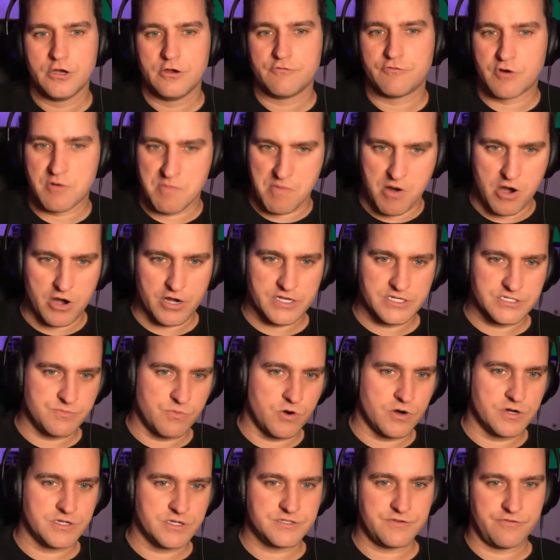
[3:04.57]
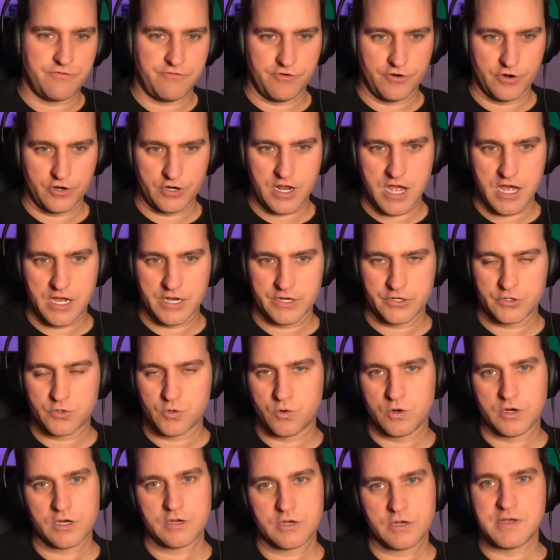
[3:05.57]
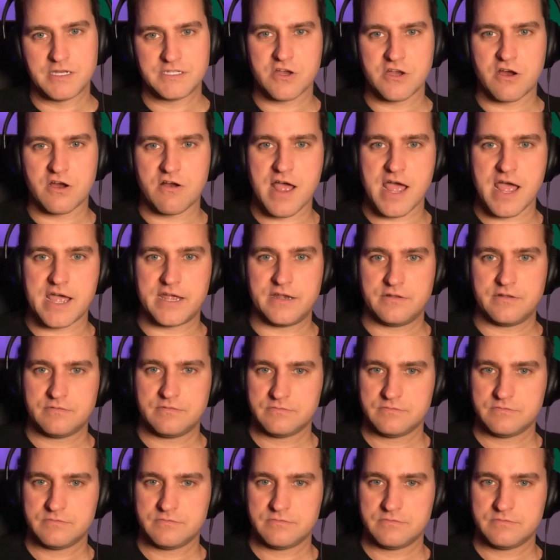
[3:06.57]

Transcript: for Marcus Morris, Furkan Korkmaz. All right.